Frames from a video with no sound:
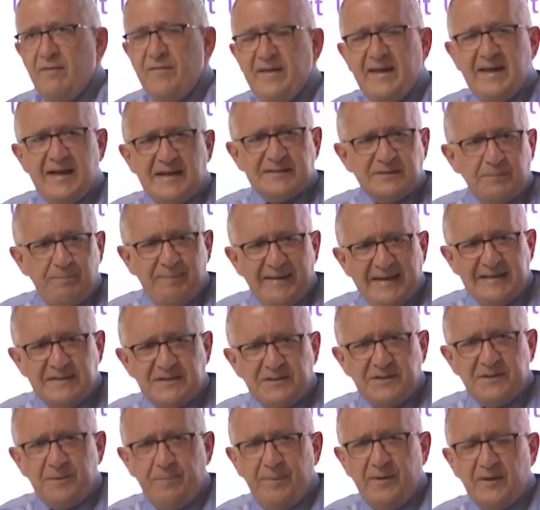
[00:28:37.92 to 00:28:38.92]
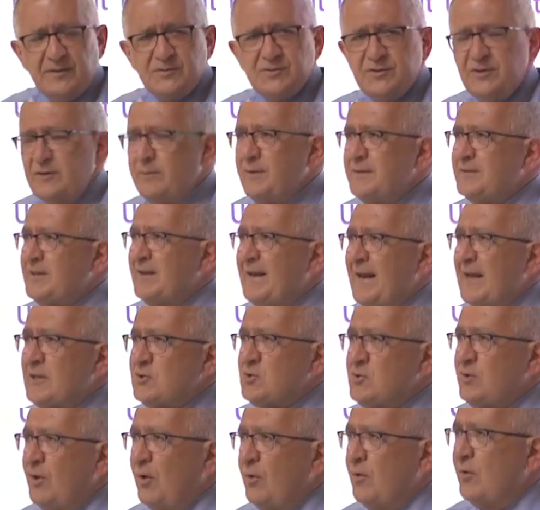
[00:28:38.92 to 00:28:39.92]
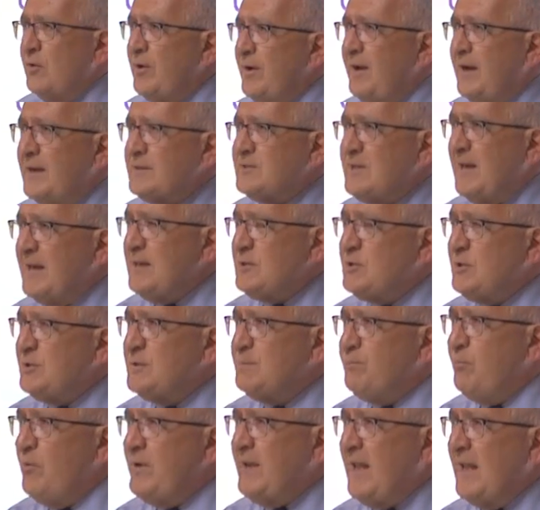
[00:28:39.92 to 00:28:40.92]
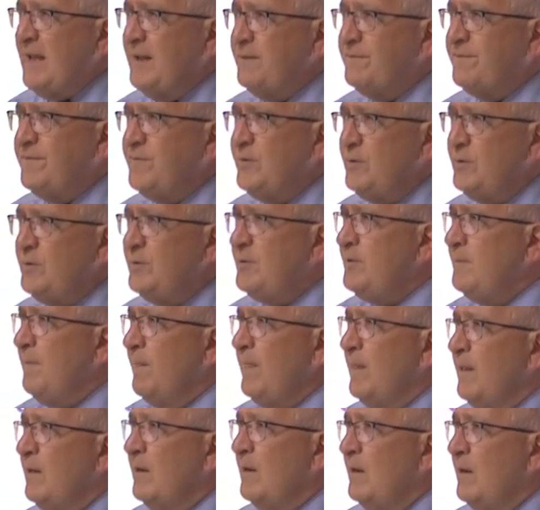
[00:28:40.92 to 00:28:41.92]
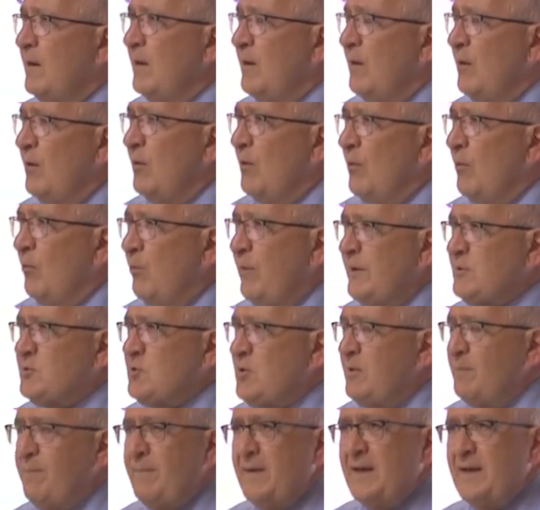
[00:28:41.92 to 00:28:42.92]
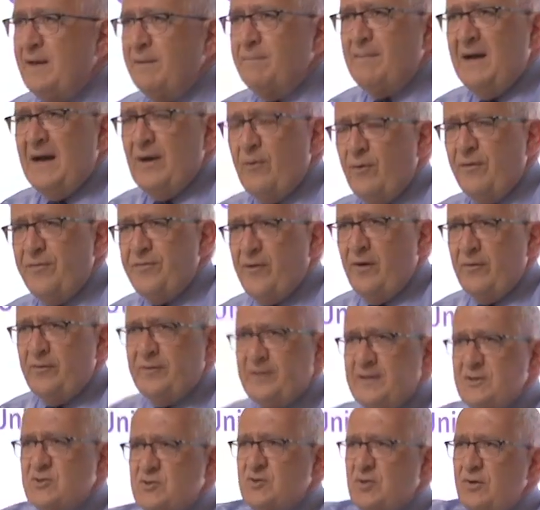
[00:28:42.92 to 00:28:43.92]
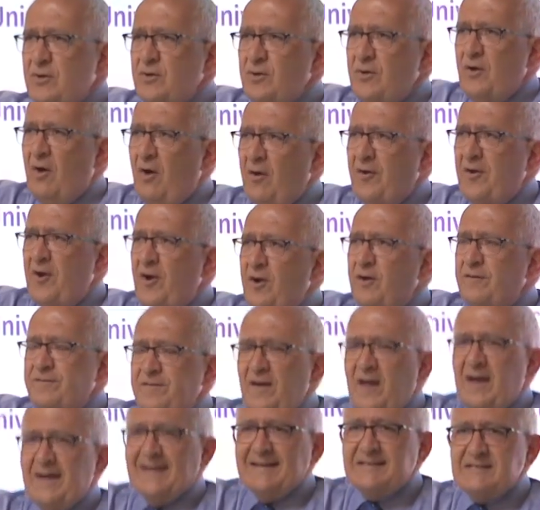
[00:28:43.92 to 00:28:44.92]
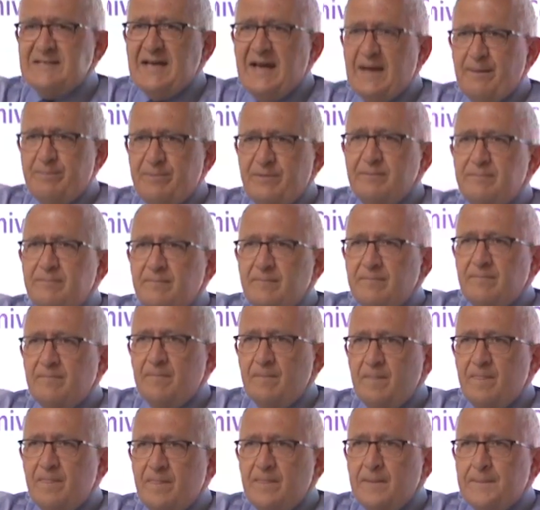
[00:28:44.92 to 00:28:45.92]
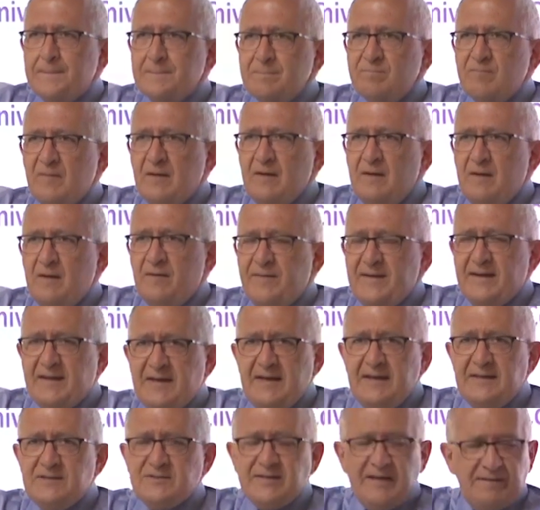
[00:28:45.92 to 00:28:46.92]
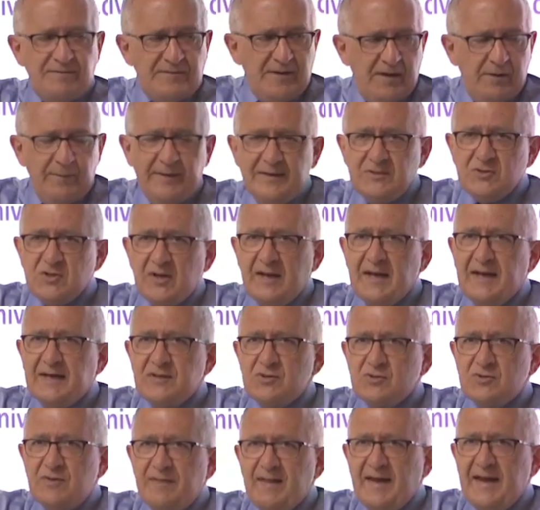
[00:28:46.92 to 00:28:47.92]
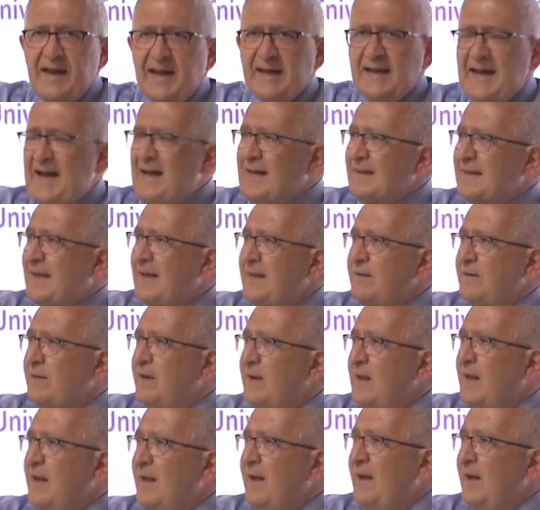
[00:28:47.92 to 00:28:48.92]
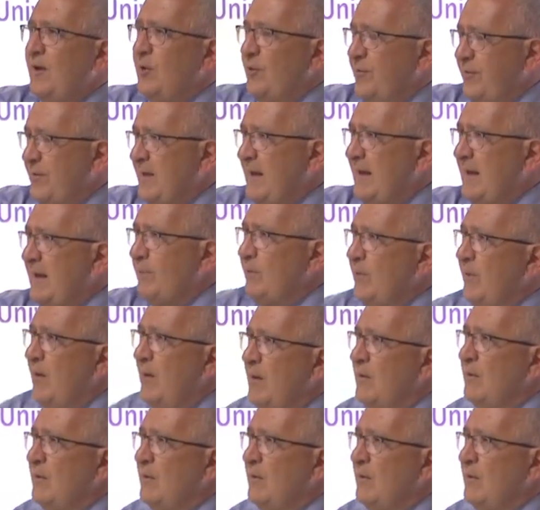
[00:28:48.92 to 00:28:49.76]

They are dependent upon two international organisations bringing in food, which the Myanmar authorities turn on and off like a tap. Their kids have no education. They can't get health care.